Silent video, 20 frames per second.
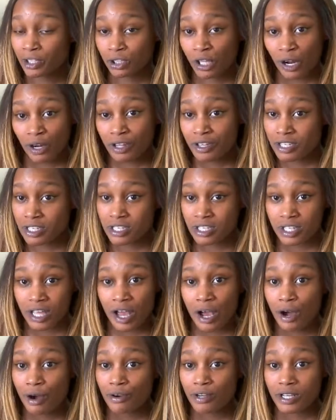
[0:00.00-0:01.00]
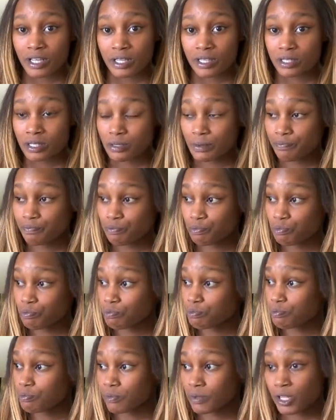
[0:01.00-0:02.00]
condolences out because
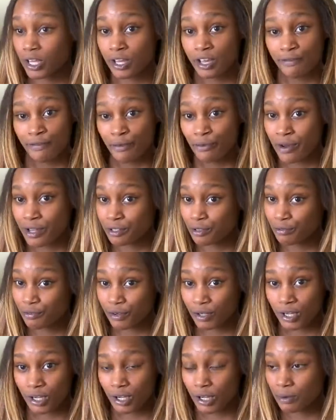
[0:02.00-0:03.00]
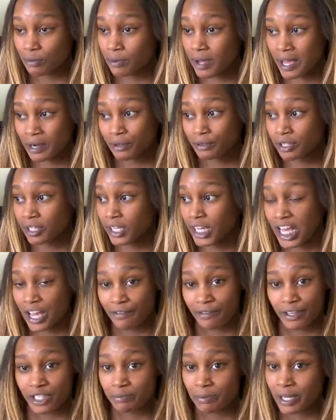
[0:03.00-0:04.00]
if it wasn't for him, I don't think
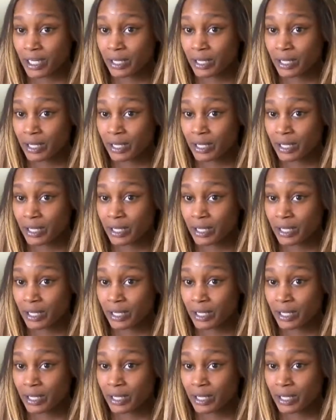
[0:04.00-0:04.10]
half of us